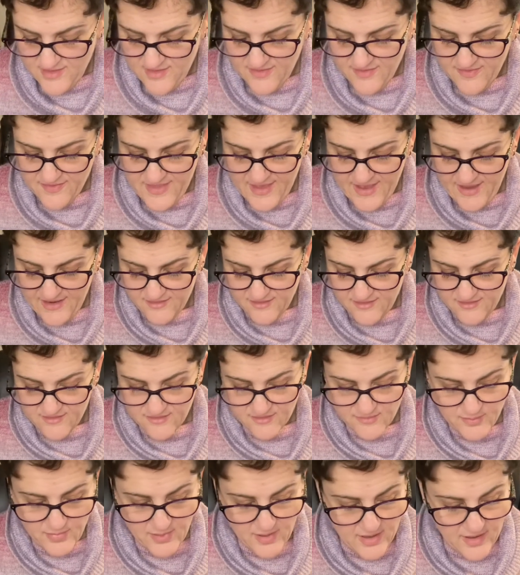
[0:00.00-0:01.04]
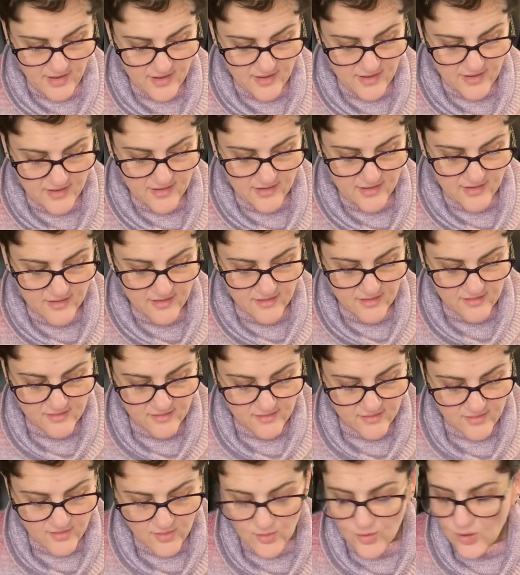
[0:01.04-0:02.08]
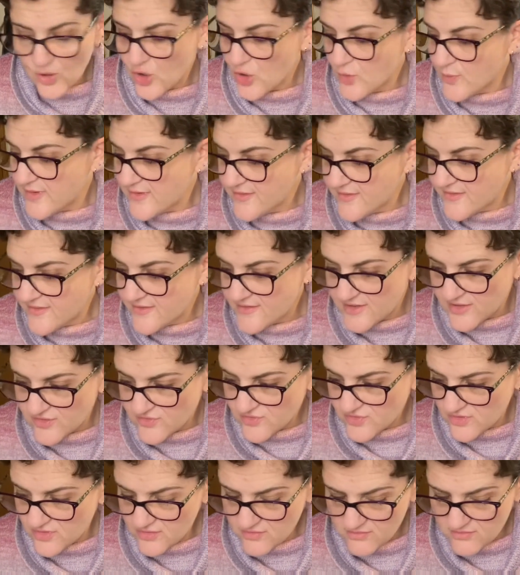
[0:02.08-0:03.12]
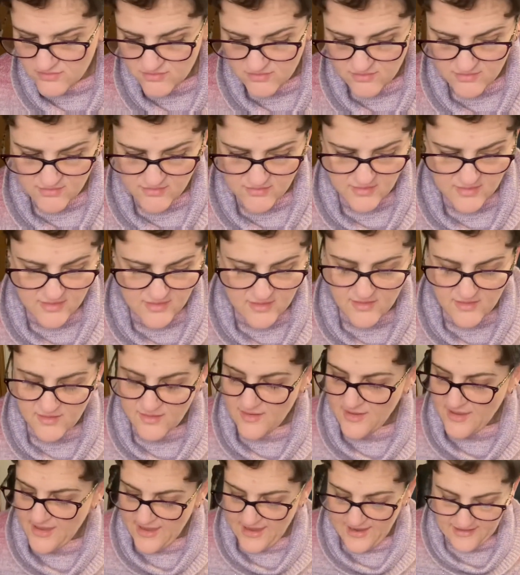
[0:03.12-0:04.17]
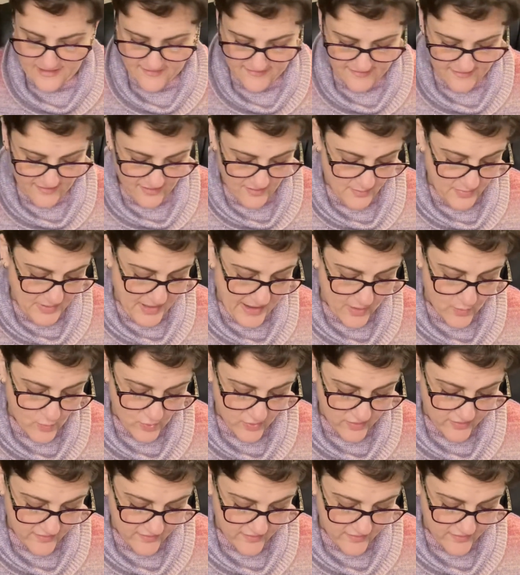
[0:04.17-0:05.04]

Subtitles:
That is by Urban Stitcher. And it's a black work